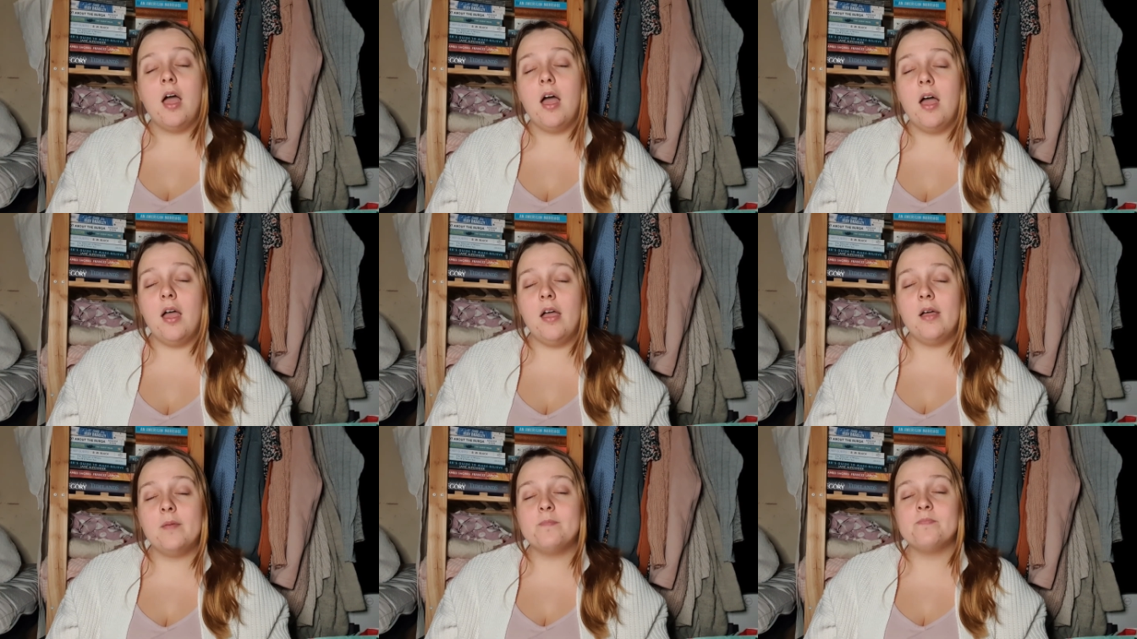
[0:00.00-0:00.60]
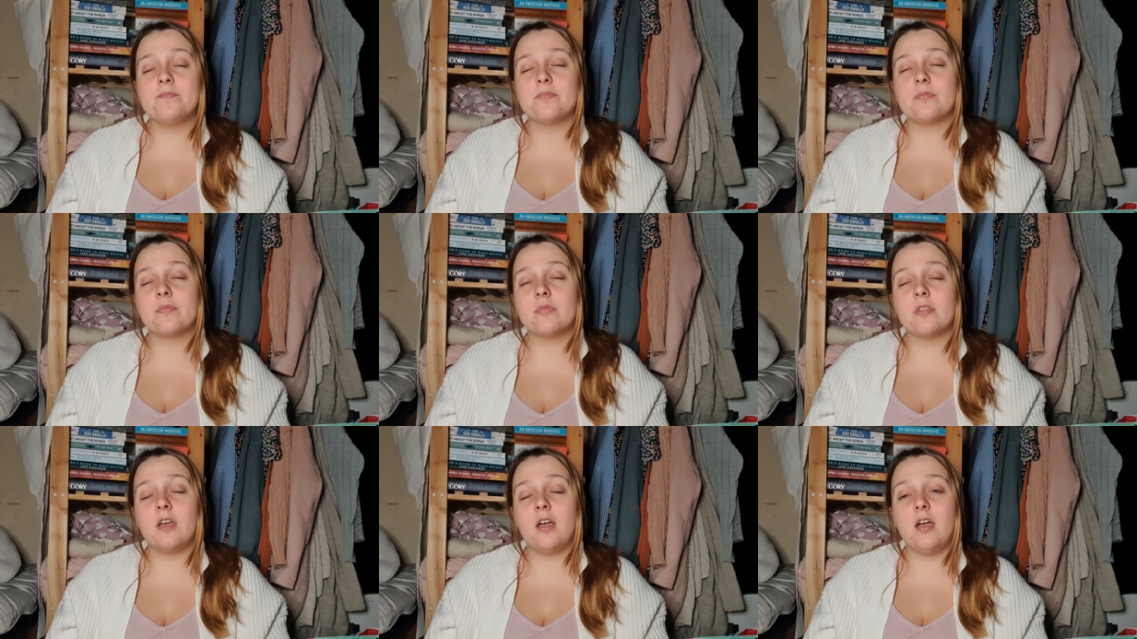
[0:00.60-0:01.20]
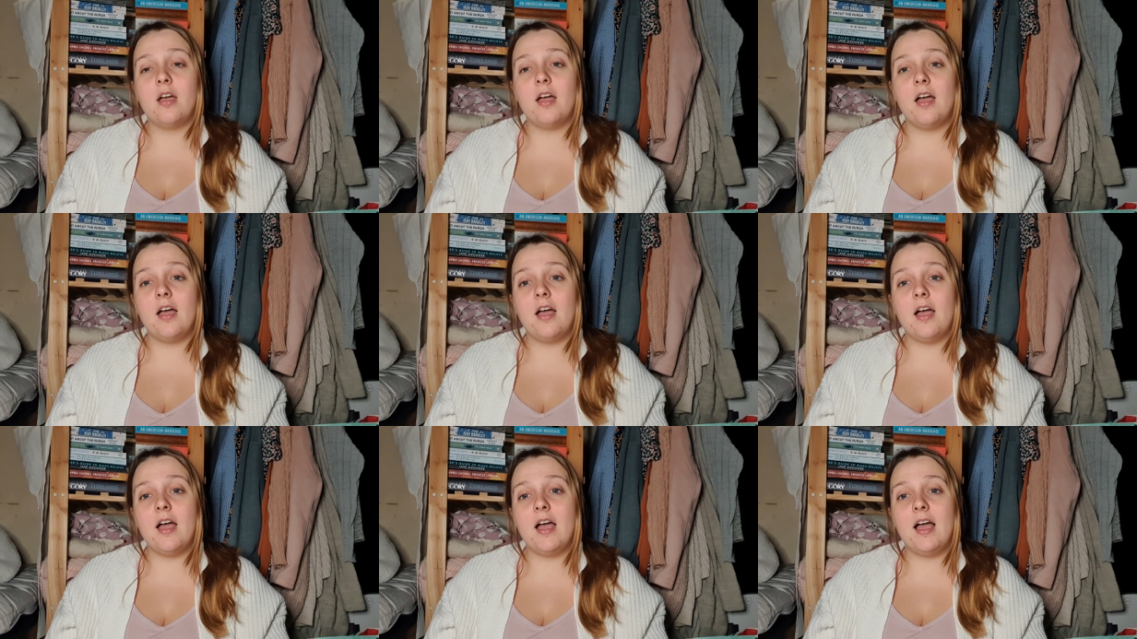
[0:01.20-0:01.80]
Um,
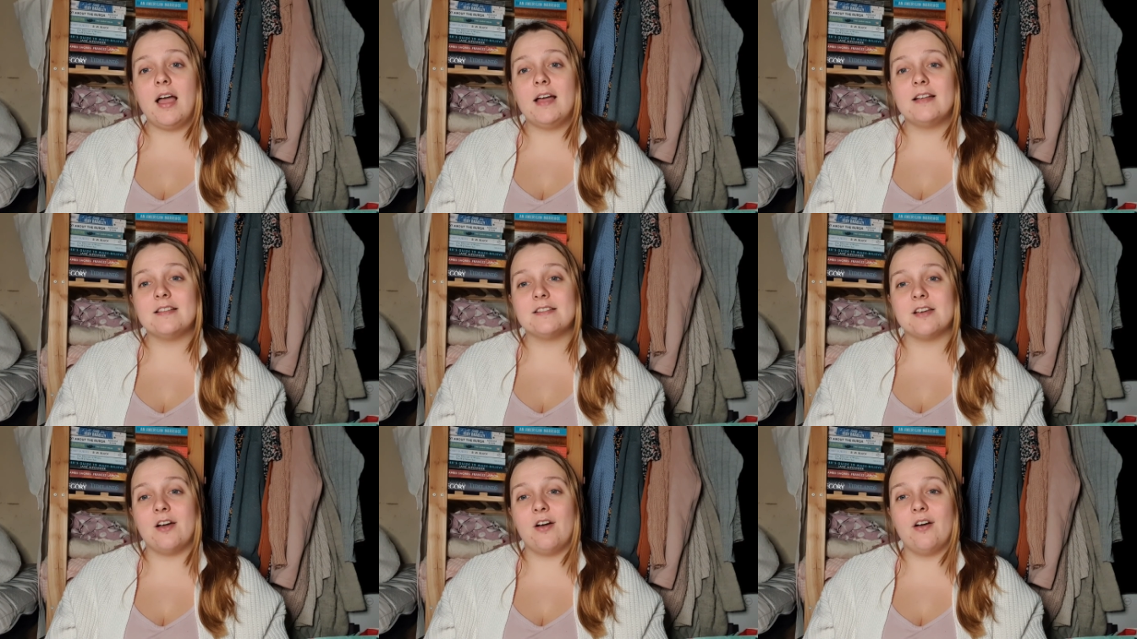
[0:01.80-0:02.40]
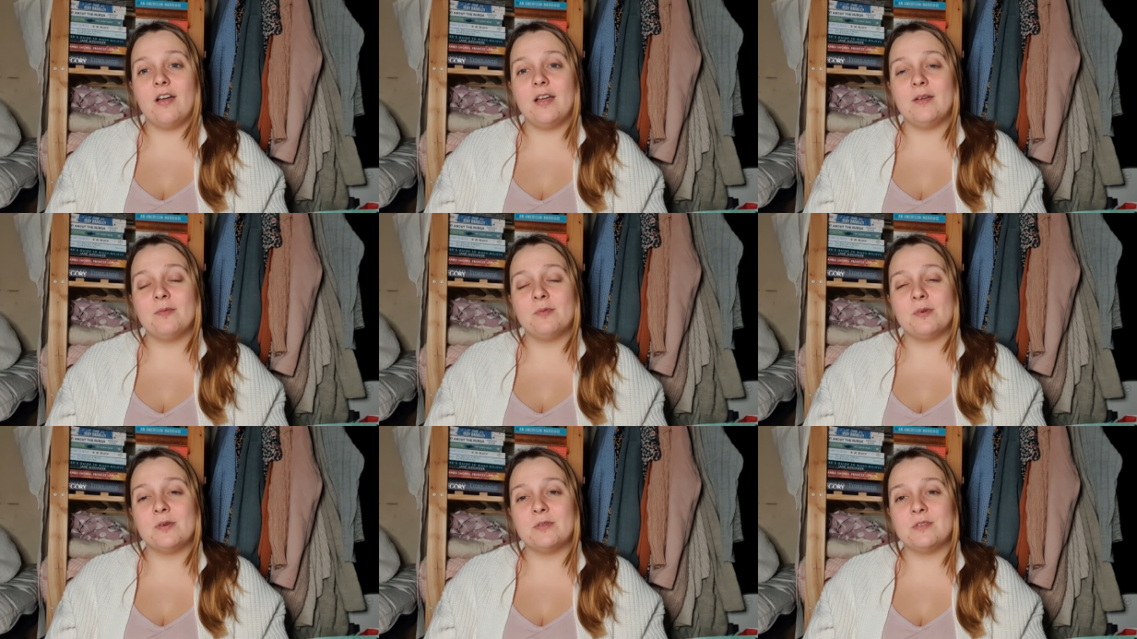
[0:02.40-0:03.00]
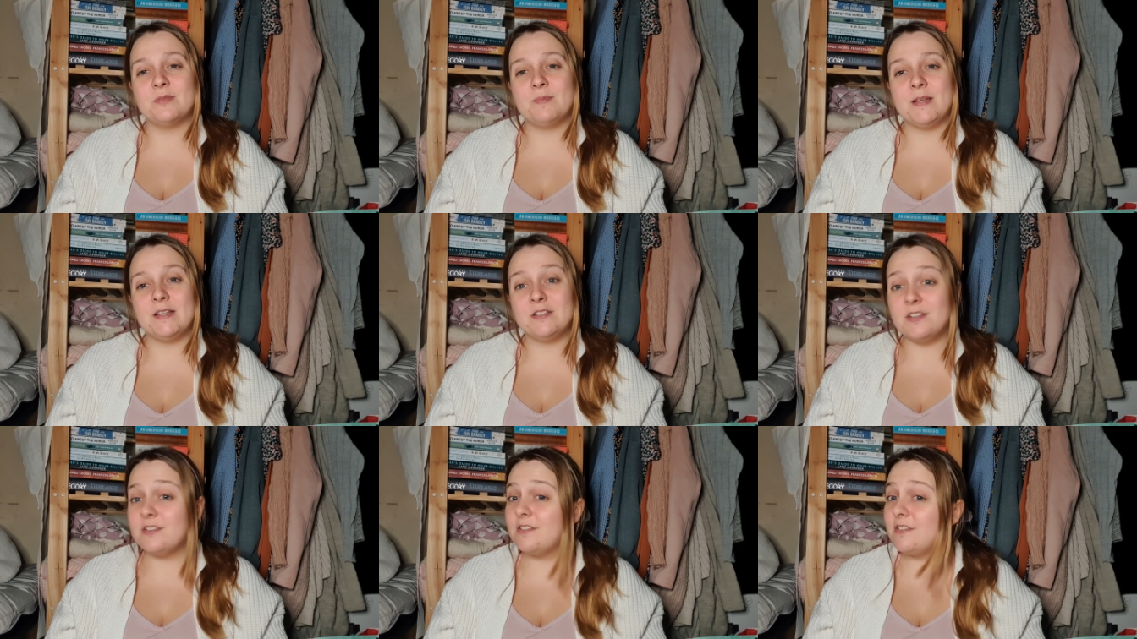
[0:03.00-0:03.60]
and I will speak
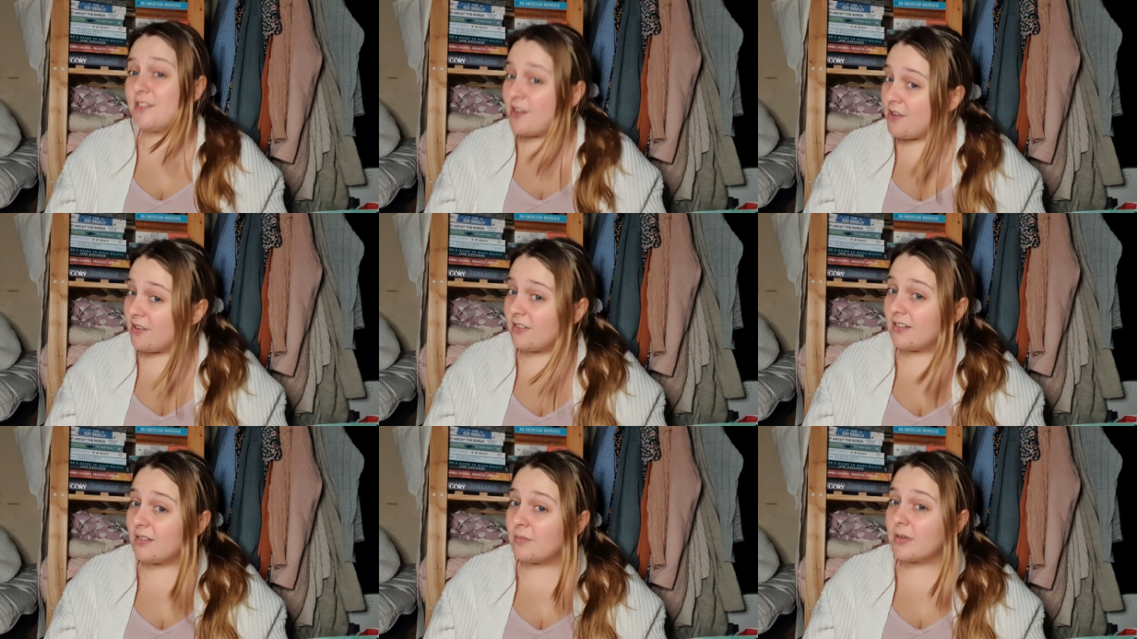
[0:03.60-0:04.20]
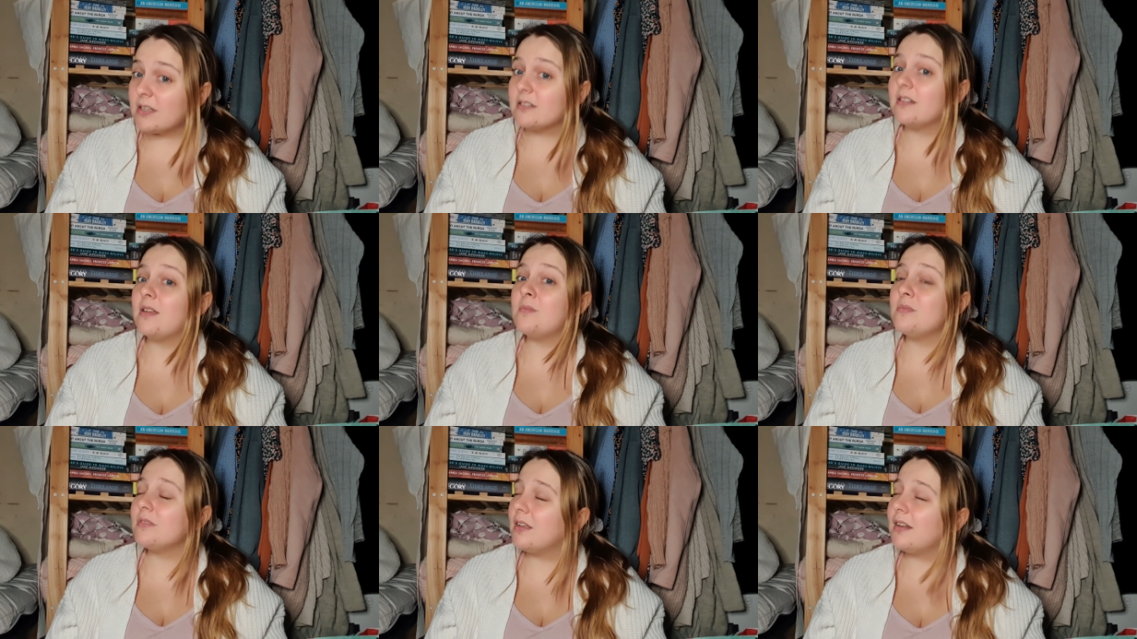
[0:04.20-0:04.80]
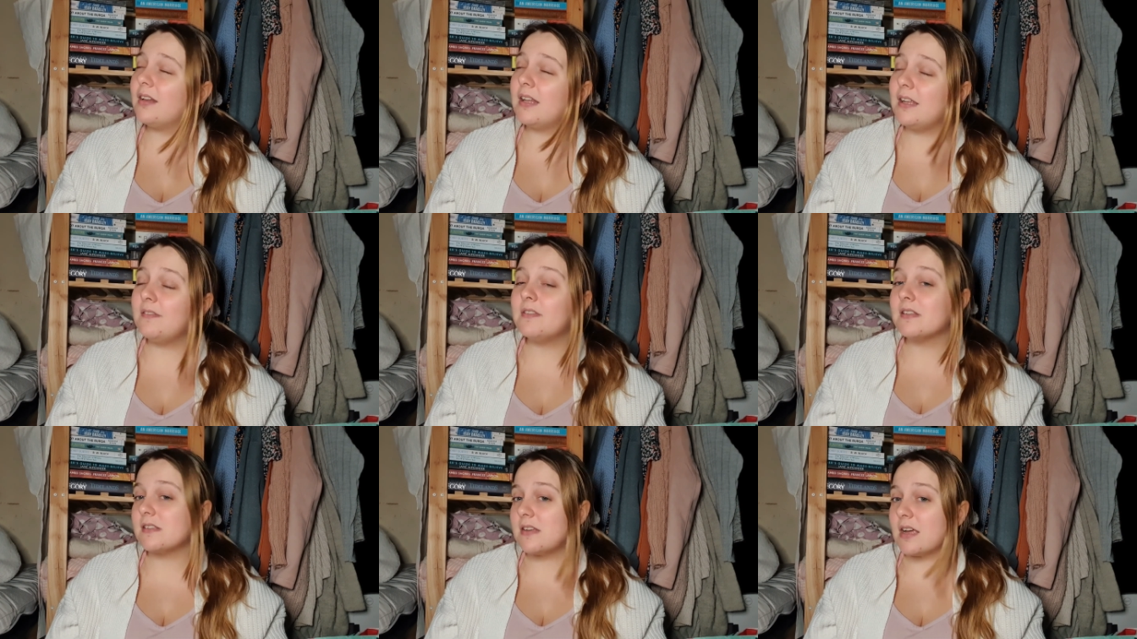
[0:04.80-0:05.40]
to you soon because I'm going to
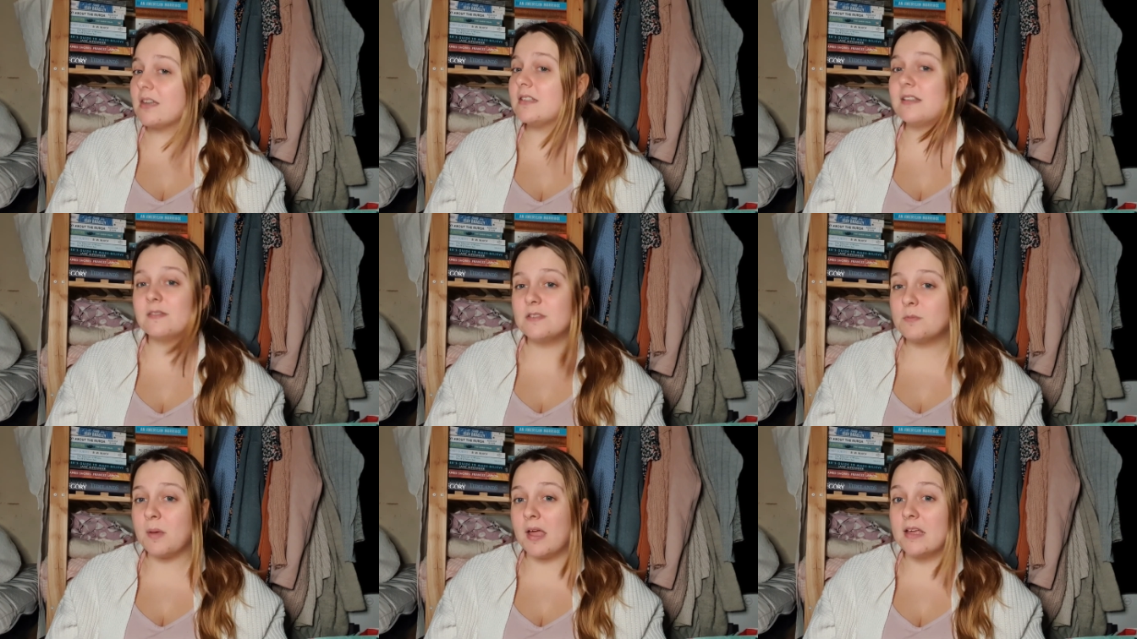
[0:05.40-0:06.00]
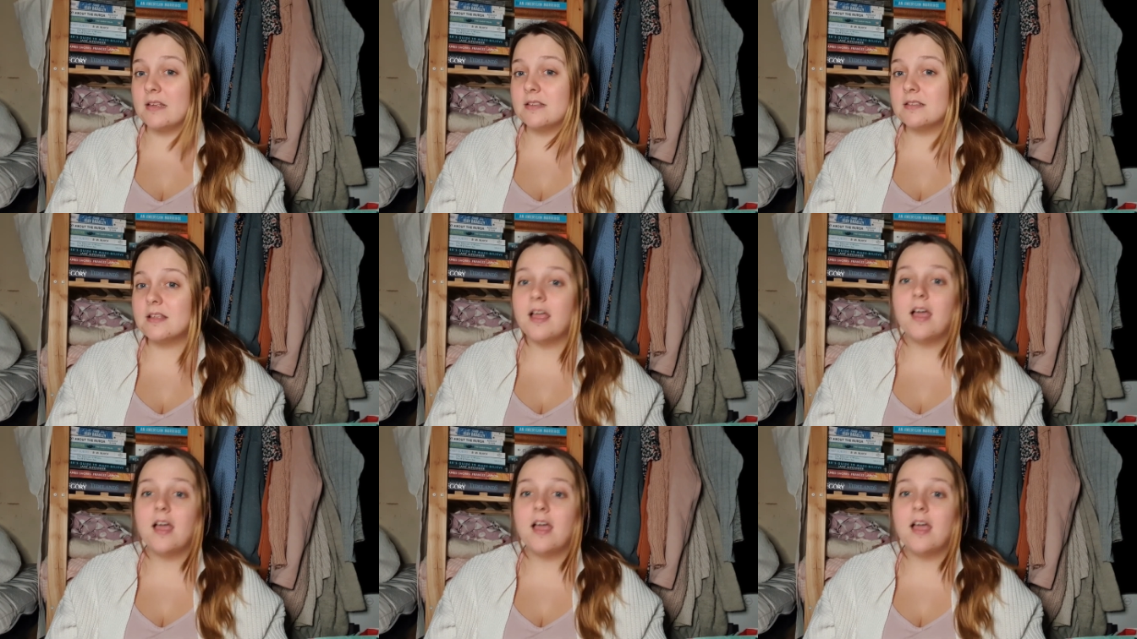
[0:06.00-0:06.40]
leave this negative space.